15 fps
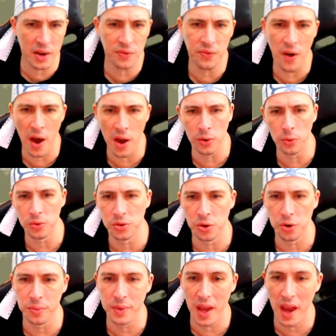Final
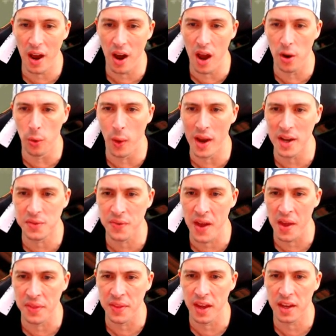Doom? Yeah, I always
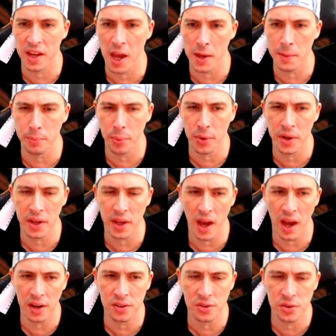found that game pretty
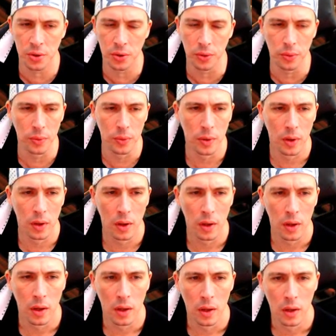hard too.
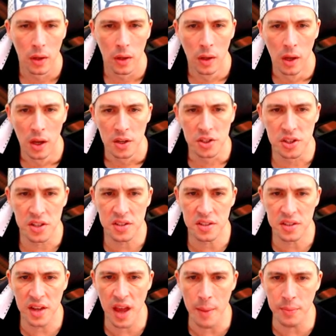
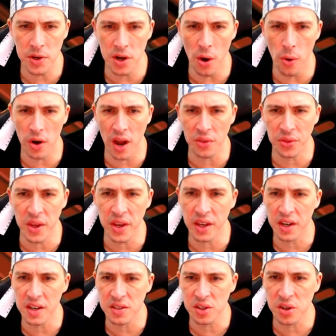Just, you know what I think
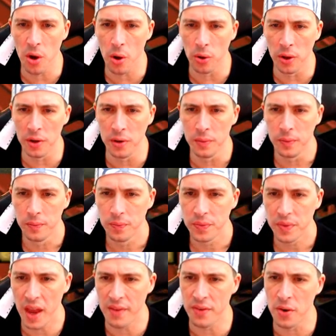it is, Colin?
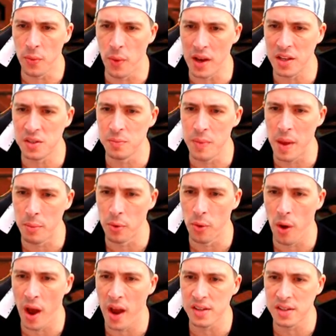everyone's
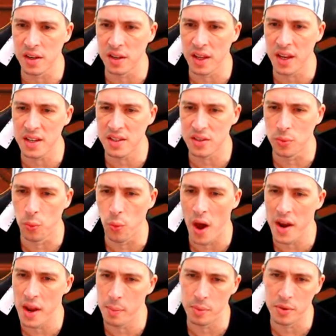memorized at least
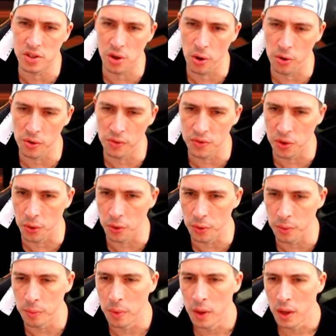one episode of Doom
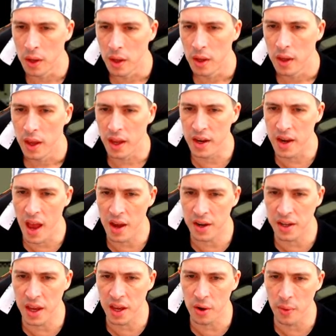and how to
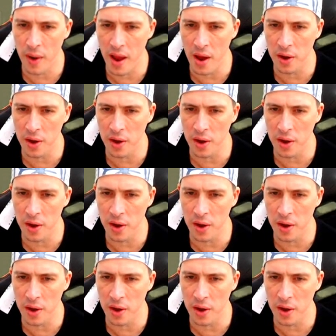get around,